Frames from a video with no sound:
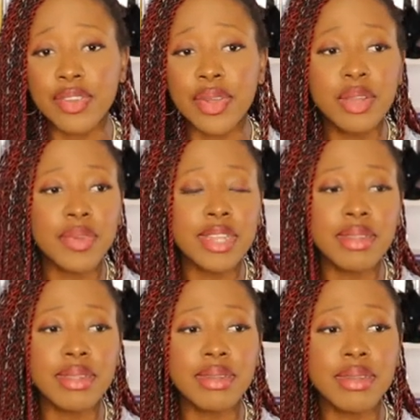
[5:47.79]
So it
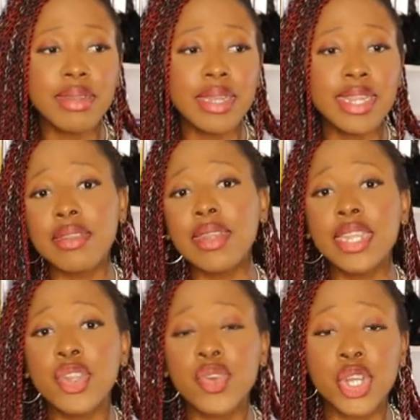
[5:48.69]
wasn't
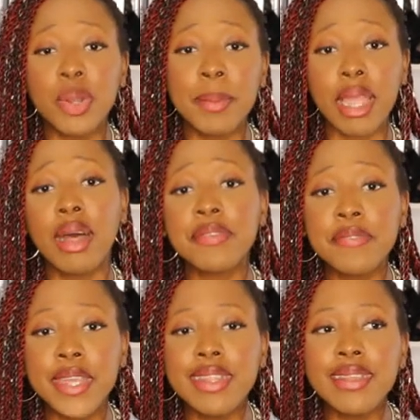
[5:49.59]
necessarily to show my own
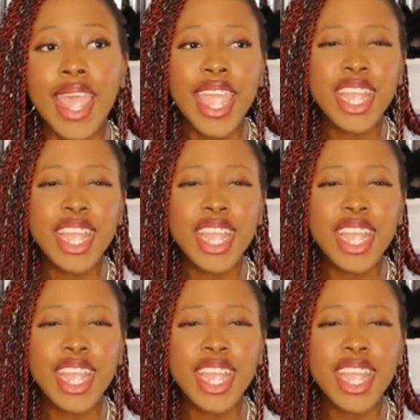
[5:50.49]
face,